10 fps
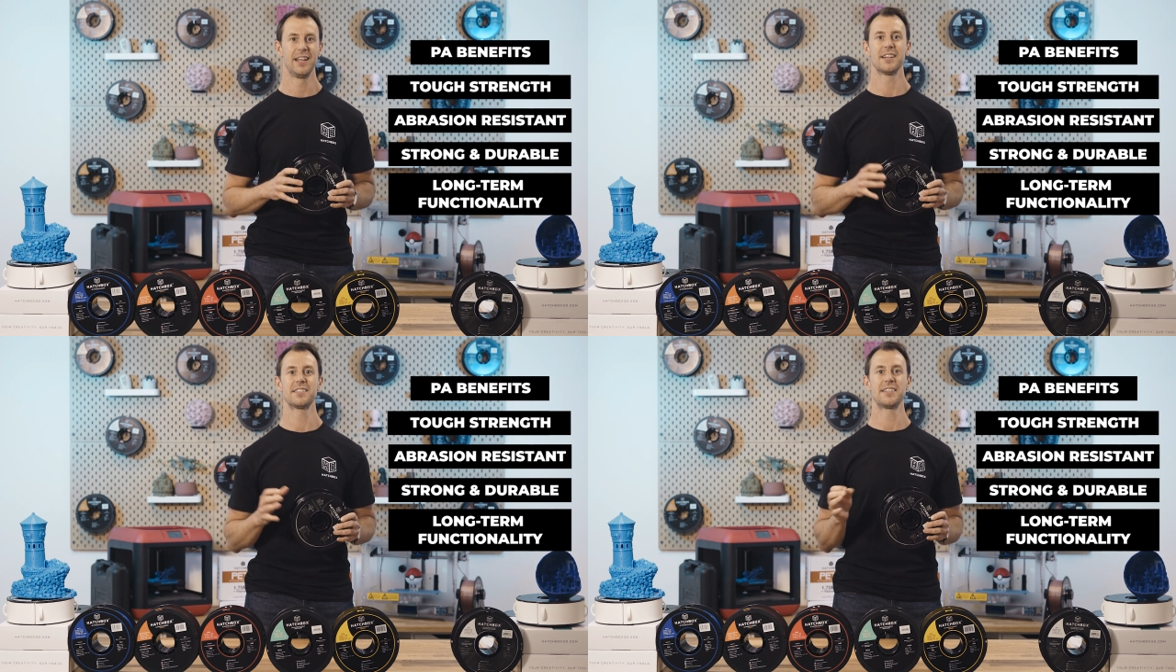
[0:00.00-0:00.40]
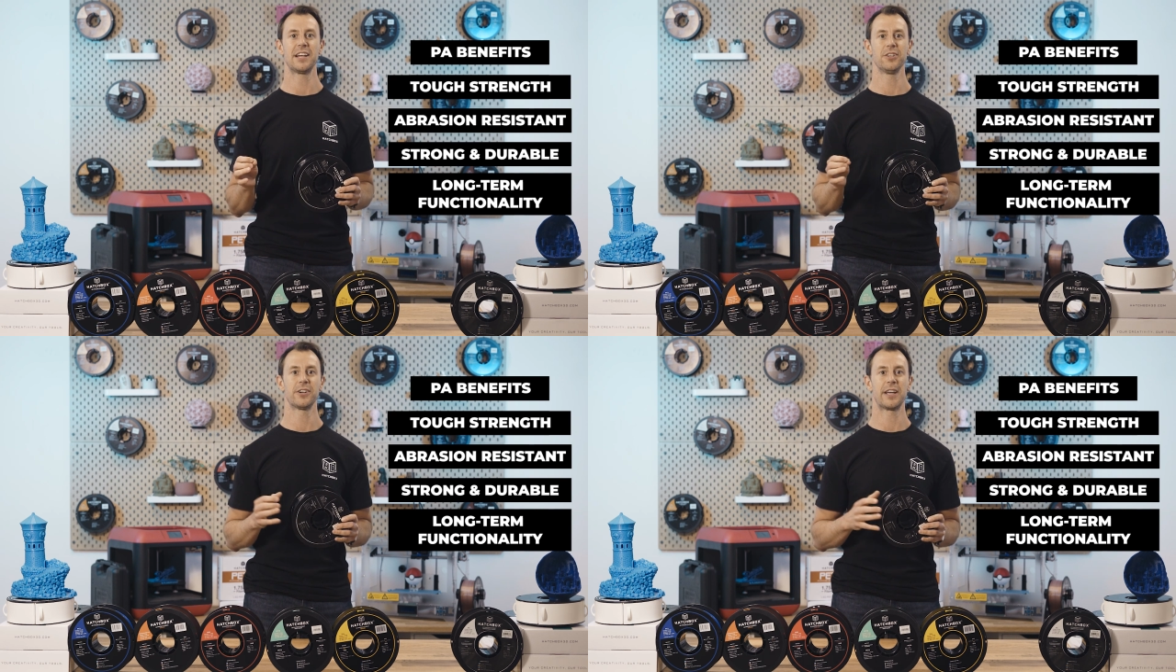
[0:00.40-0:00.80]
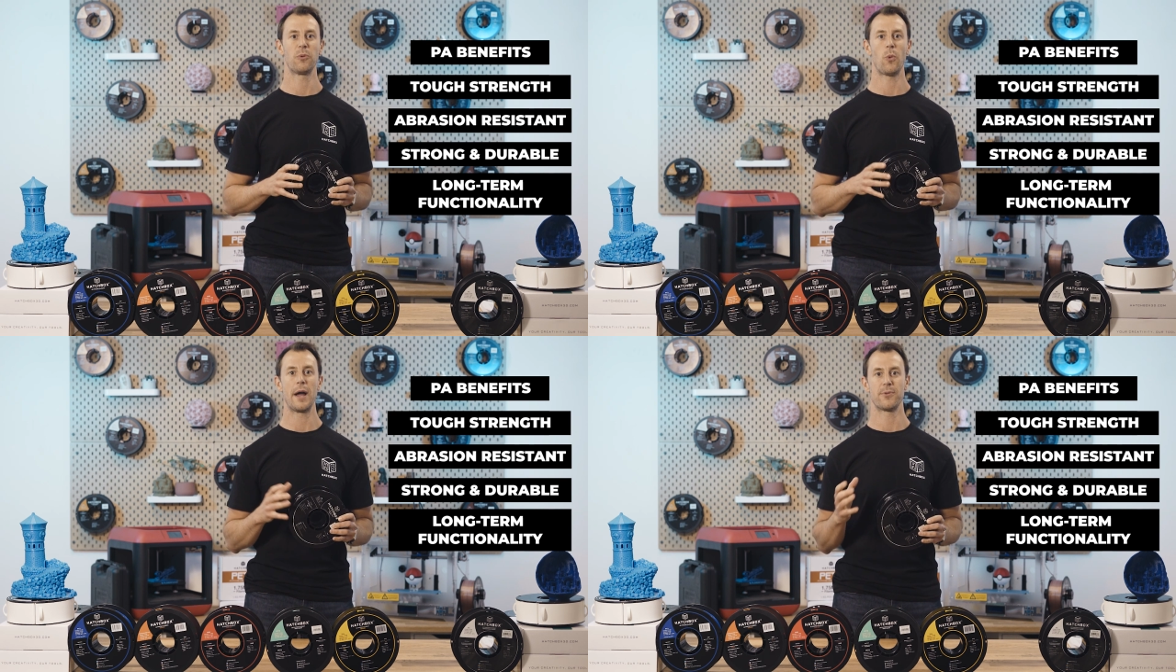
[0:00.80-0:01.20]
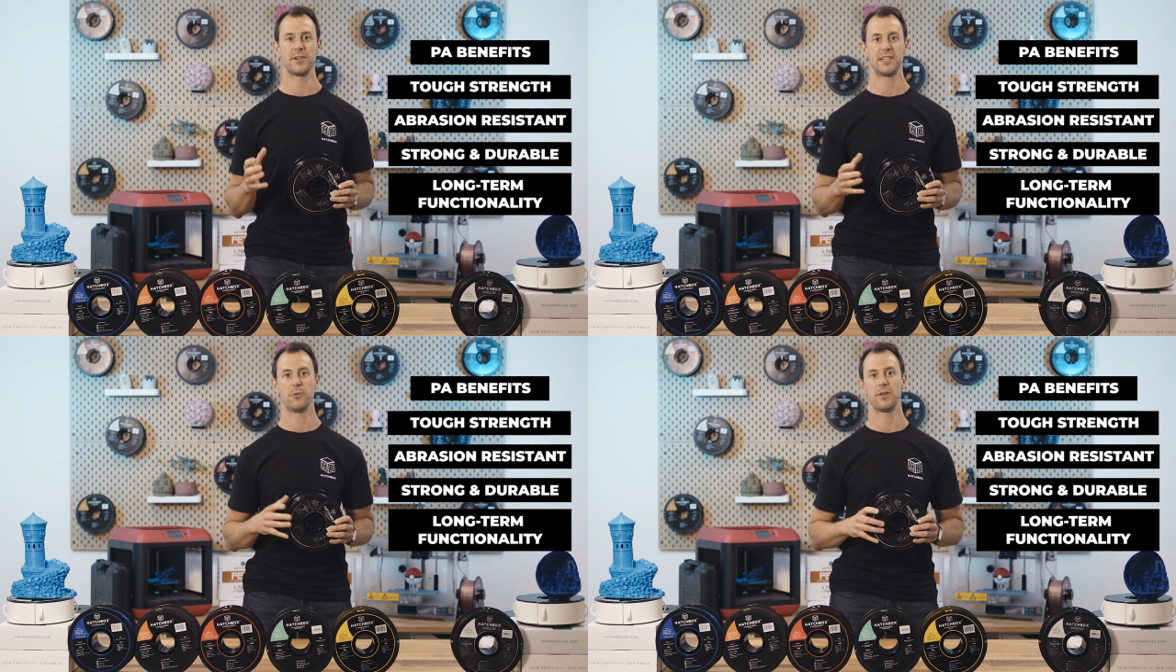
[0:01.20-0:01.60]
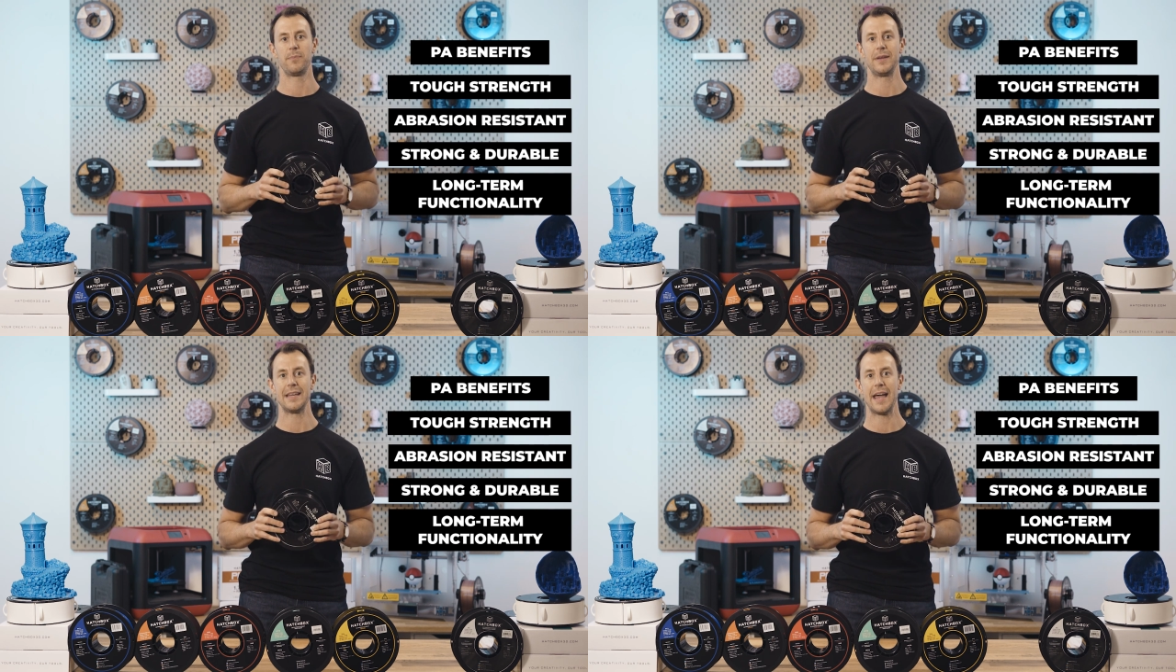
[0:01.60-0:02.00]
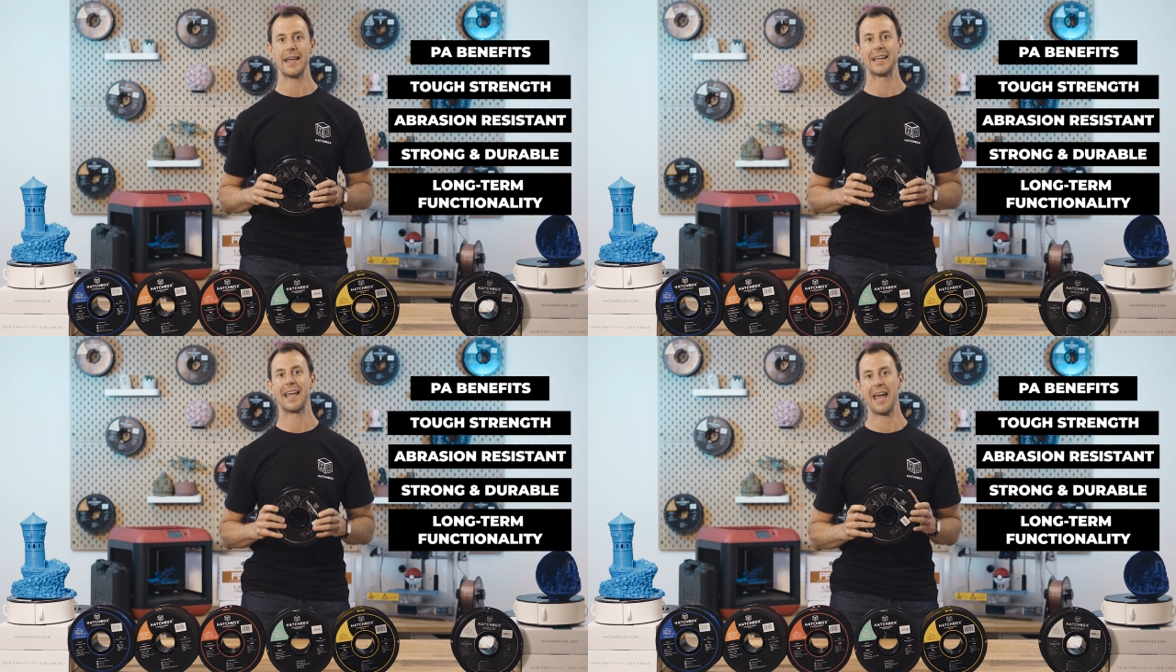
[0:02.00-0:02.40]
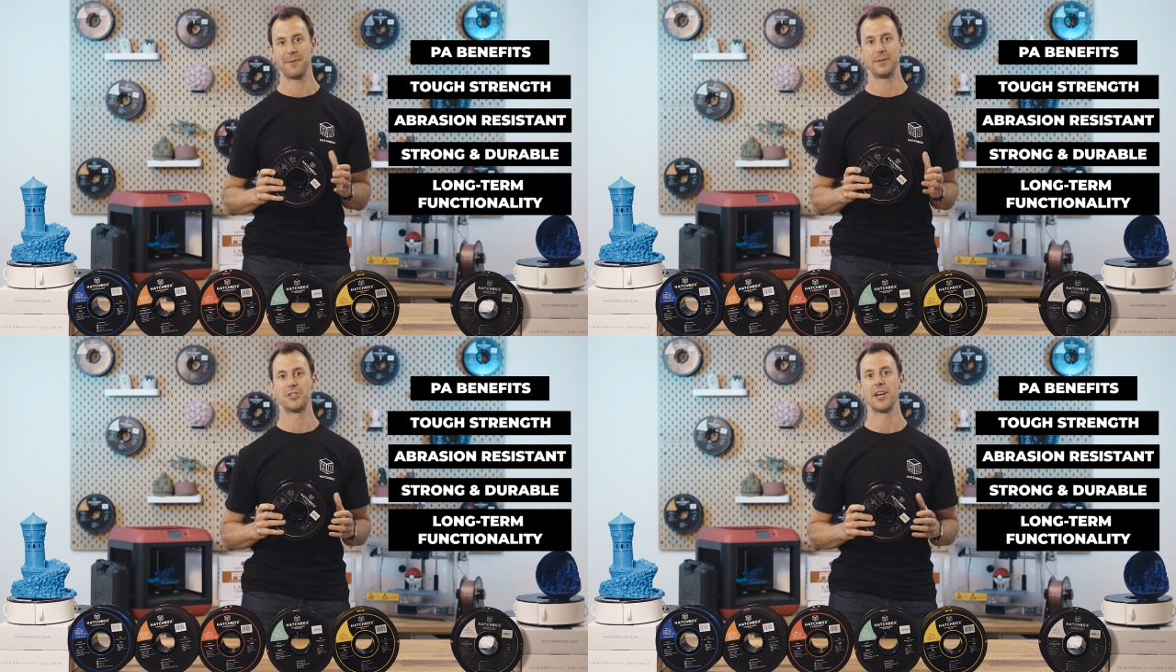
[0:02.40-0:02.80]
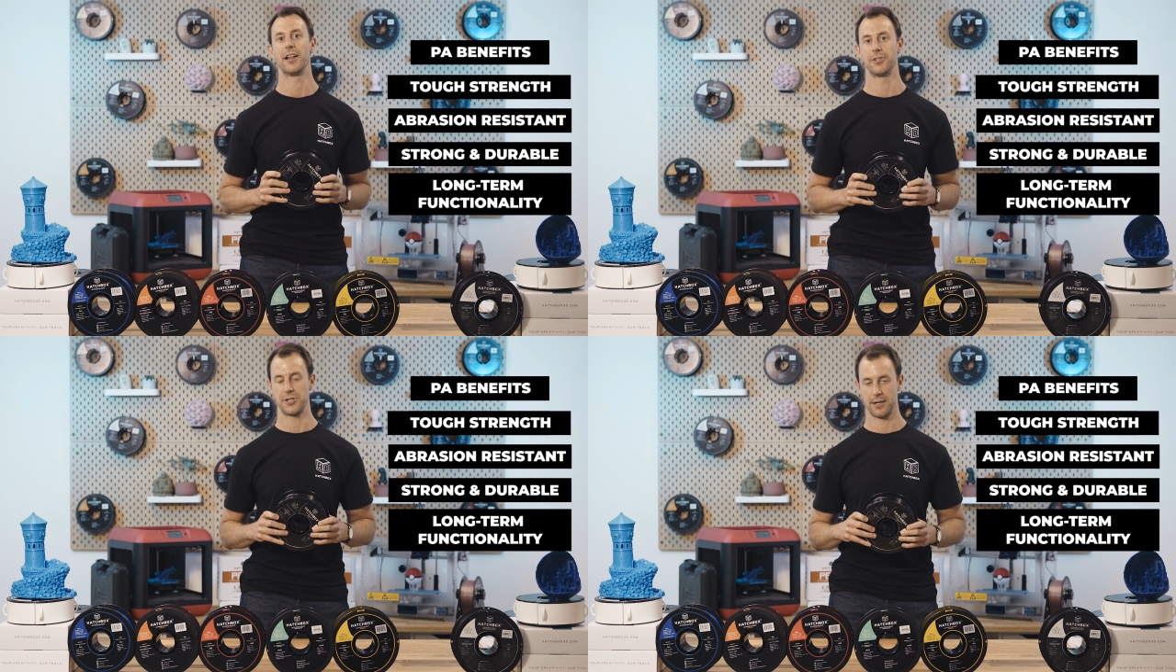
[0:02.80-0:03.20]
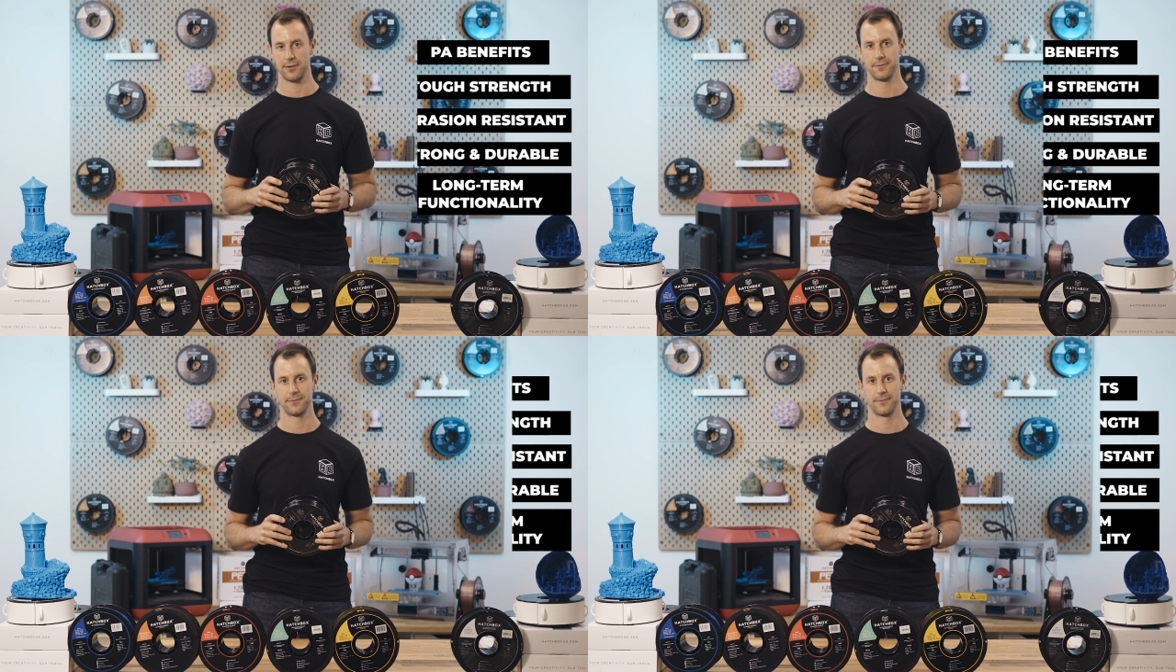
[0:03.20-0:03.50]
Let's take a look at why printing with PA can be challenging.